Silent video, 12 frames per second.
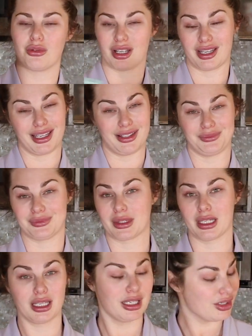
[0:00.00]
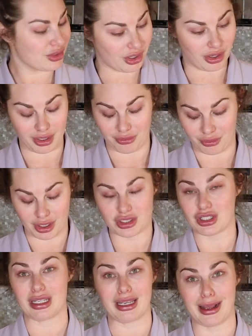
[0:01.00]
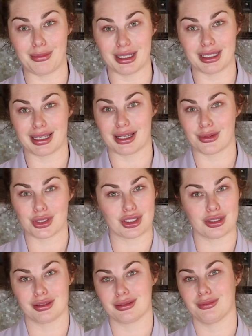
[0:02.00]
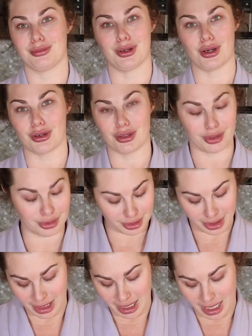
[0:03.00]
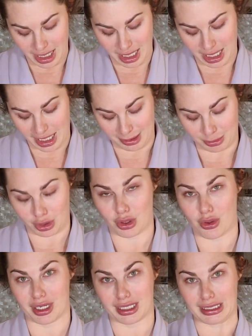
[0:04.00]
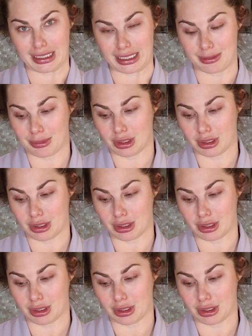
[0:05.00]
again, sorry, French, not my language, pardon. I'm gonna go ahead and link it